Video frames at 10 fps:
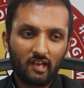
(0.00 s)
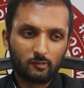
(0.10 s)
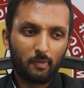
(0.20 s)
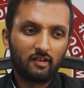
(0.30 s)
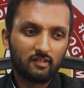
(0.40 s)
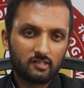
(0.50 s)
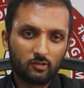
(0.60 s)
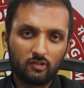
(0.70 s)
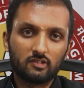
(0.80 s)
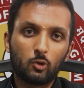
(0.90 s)
expand this
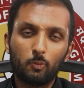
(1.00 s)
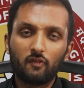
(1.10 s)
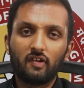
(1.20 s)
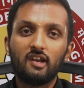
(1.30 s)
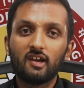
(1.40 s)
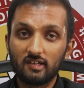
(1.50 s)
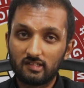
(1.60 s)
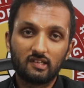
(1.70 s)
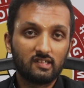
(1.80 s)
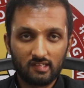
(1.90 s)
to the scope of India,
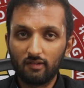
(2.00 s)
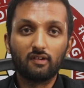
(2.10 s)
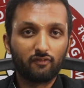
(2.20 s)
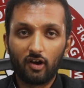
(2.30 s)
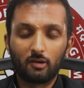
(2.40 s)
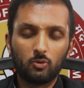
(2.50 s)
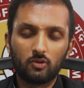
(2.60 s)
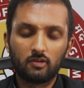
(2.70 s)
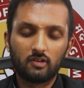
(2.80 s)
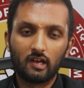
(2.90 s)
it's even far
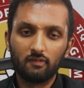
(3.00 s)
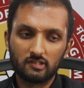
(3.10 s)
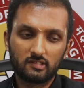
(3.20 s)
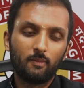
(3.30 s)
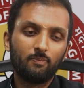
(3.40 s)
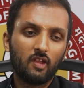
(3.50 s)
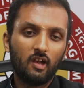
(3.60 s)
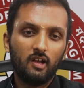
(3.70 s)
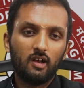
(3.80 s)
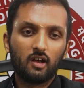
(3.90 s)
more diverse.
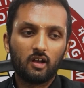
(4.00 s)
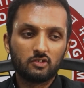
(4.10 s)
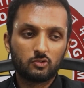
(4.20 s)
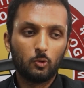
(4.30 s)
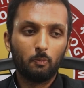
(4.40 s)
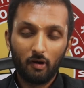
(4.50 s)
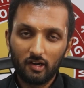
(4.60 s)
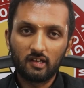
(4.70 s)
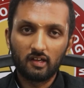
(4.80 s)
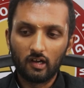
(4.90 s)
So
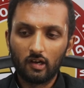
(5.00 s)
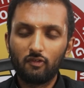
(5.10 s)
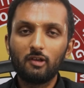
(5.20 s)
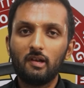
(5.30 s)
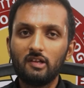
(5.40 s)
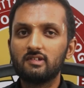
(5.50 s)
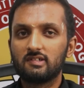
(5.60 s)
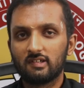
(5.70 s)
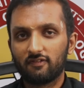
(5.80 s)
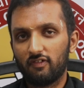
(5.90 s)
we believe
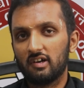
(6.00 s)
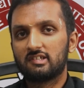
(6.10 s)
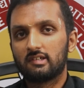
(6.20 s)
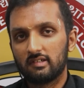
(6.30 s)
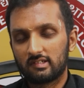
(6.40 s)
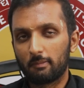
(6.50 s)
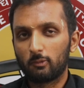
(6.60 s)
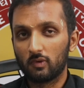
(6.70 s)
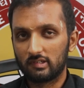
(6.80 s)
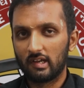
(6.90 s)
this is a first
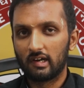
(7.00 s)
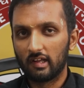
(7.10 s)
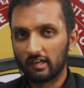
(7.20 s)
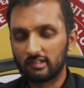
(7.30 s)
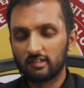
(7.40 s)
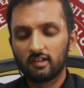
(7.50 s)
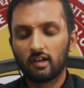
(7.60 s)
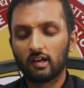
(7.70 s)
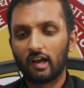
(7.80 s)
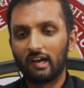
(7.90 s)
step towards that direction,
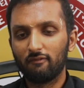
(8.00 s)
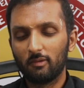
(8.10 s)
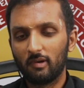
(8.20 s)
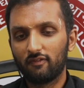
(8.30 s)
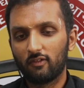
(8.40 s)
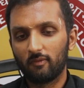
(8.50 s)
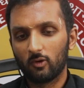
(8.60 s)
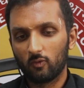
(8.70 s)
and we believe